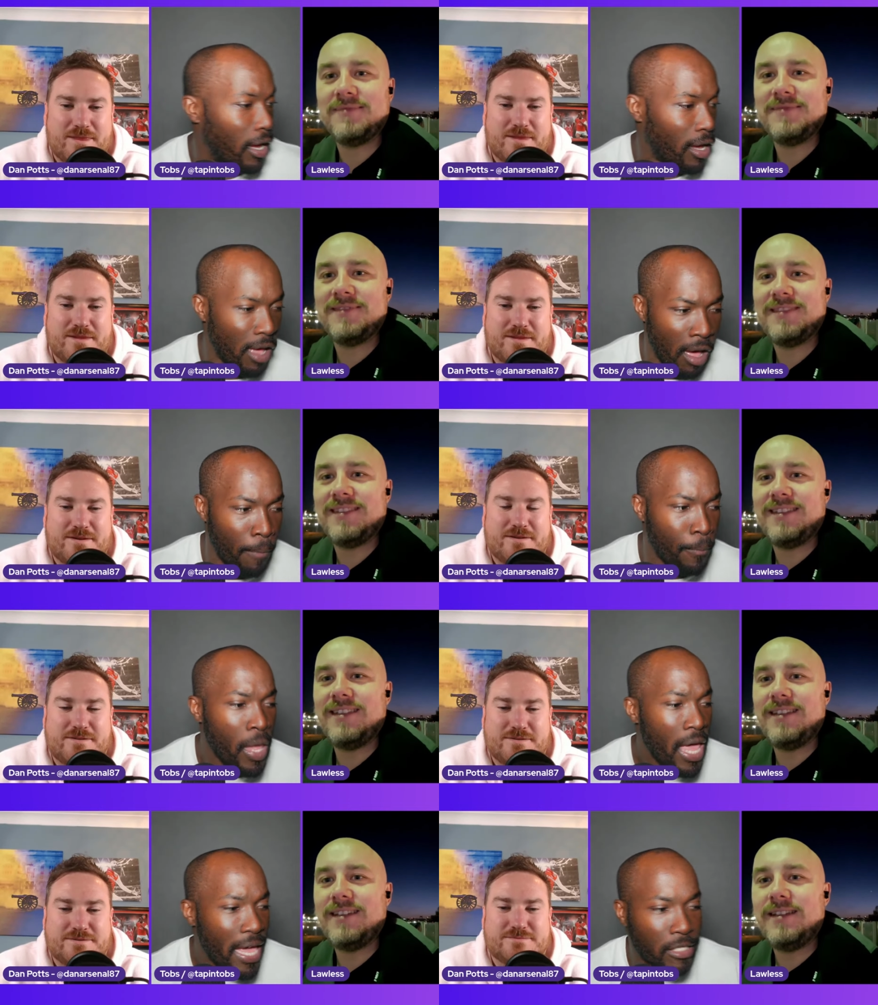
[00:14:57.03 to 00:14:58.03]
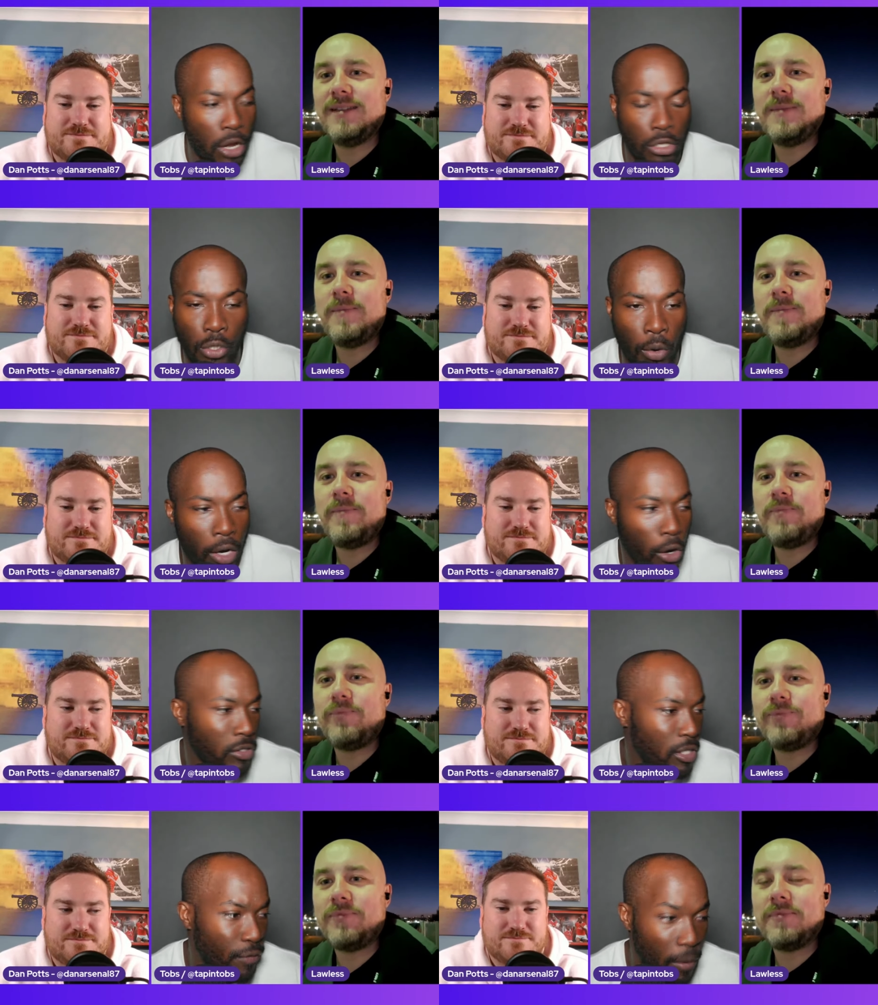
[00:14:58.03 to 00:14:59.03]
Speaker 1: uh, um he's lost someone close to his
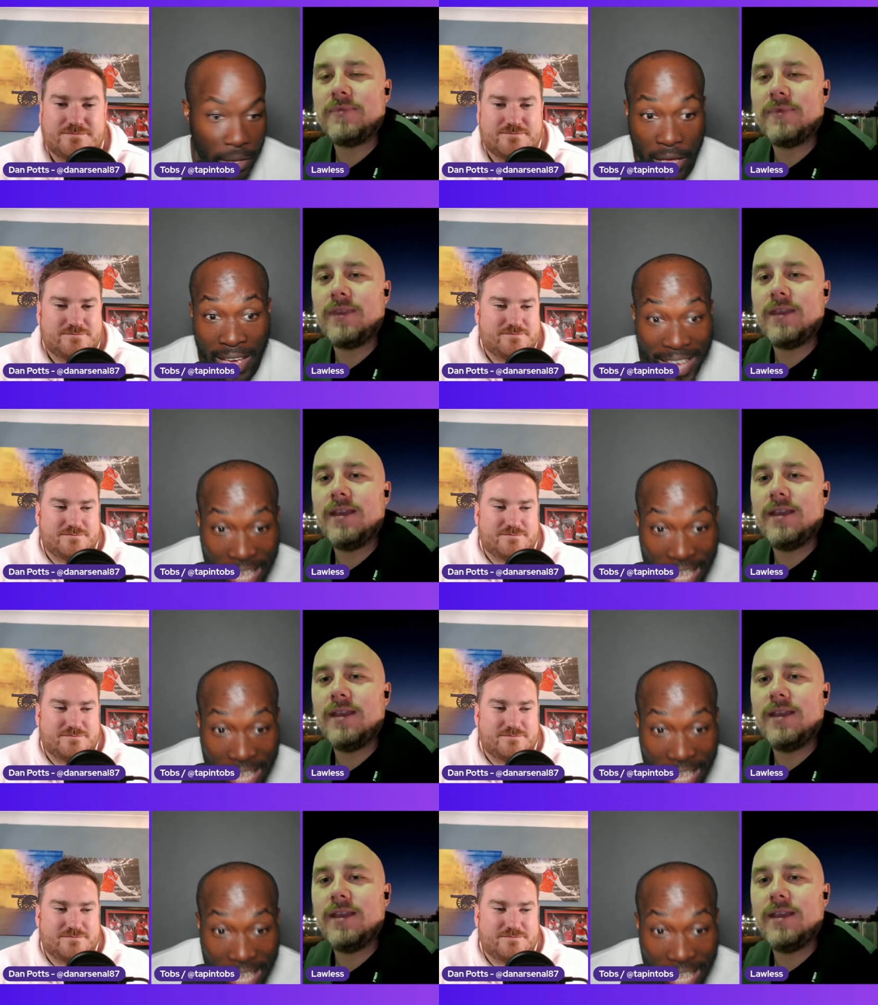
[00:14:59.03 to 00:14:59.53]
family. He's